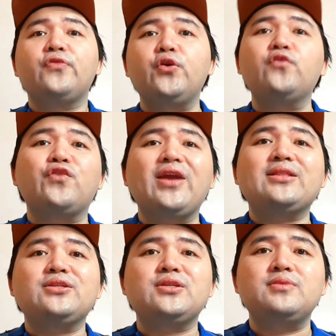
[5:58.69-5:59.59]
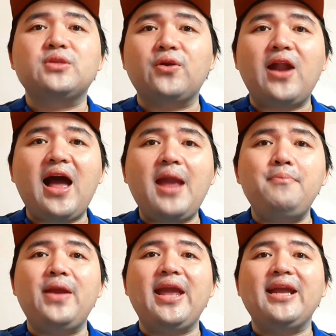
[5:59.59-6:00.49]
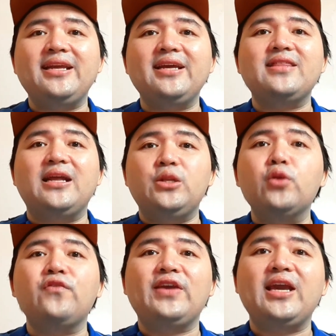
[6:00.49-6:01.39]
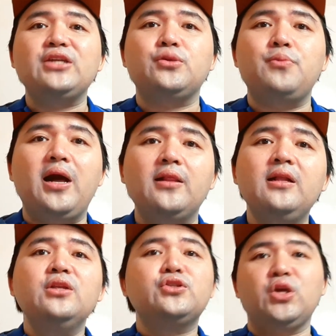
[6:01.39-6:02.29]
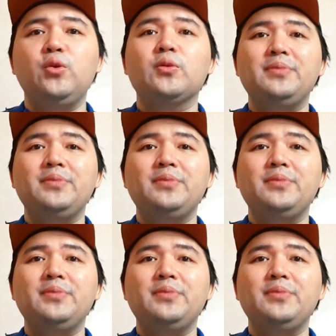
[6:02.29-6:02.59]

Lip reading: Don't forget to subscribe and hit that notification bell so you won't